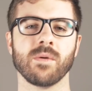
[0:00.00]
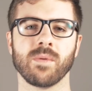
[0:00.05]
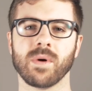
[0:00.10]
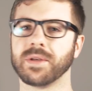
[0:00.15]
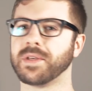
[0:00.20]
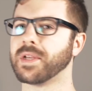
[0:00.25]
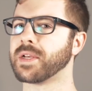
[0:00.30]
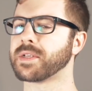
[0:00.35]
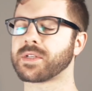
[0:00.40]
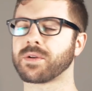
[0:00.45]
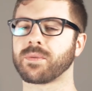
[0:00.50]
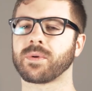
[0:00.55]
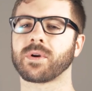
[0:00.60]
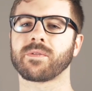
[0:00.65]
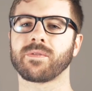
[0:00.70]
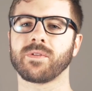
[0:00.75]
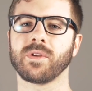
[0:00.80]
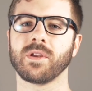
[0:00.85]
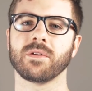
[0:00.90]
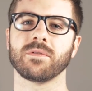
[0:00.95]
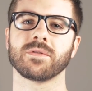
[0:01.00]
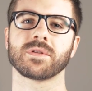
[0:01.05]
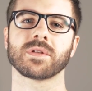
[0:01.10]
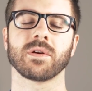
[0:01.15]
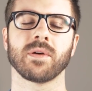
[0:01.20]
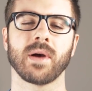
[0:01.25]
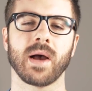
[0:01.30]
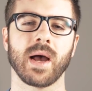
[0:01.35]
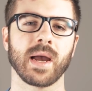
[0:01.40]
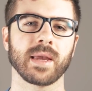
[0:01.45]
what doesn't work for you,
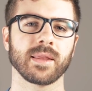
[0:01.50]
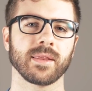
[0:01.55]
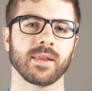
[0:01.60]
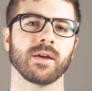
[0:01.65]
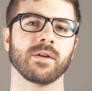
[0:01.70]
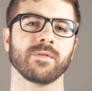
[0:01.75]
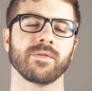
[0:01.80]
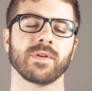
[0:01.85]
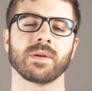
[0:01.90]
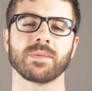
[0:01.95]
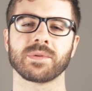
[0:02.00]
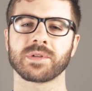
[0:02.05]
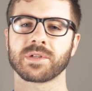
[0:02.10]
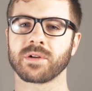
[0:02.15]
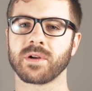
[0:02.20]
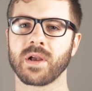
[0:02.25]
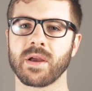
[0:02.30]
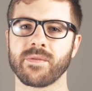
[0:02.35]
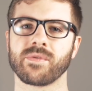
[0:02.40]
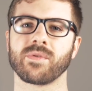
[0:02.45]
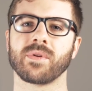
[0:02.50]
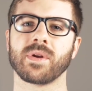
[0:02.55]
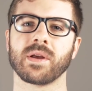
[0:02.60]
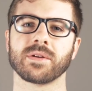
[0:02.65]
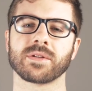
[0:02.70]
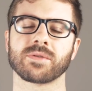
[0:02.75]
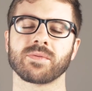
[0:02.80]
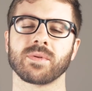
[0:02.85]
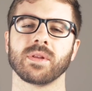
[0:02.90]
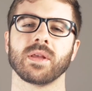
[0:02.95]
so I'd love, and I'm sure everyone
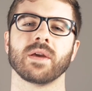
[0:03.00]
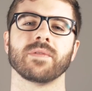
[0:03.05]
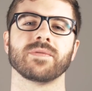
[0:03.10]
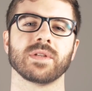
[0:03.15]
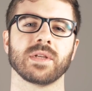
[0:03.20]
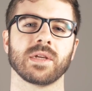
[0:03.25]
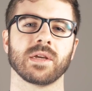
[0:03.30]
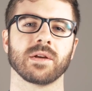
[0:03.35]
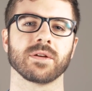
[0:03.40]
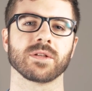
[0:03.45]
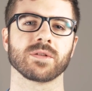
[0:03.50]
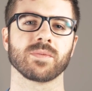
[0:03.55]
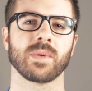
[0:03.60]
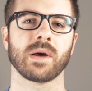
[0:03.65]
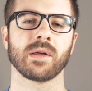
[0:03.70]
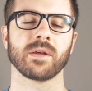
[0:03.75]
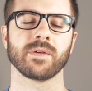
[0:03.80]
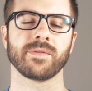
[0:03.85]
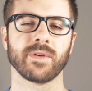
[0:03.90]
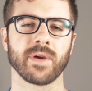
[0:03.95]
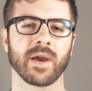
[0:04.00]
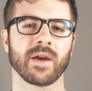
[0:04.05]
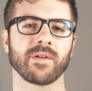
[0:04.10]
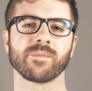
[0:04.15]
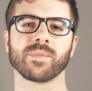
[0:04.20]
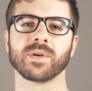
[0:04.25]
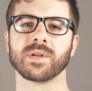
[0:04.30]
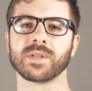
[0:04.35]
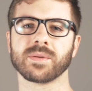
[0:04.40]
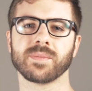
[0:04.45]
else would love to hear as well, if you
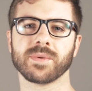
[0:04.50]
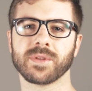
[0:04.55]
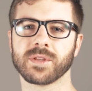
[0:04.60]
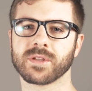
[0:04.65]
have printed with